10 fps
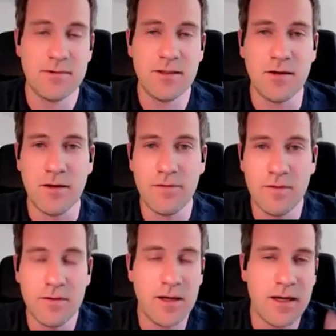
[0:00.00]
If
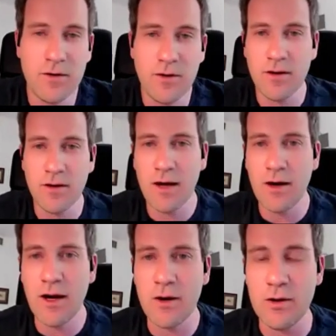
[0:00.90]
you, I don't know
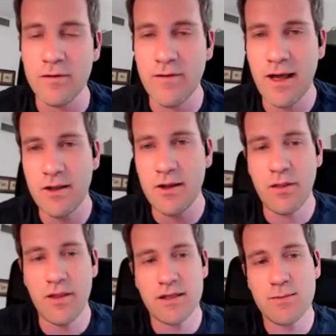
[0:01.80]
how you evaluate
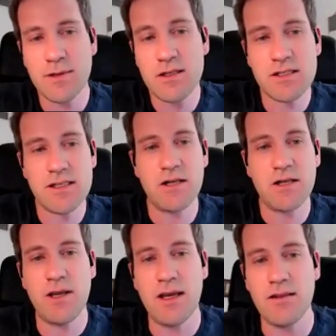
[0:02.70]
things, but just like
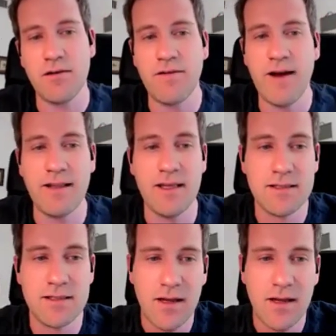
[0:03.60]
looking at the findings,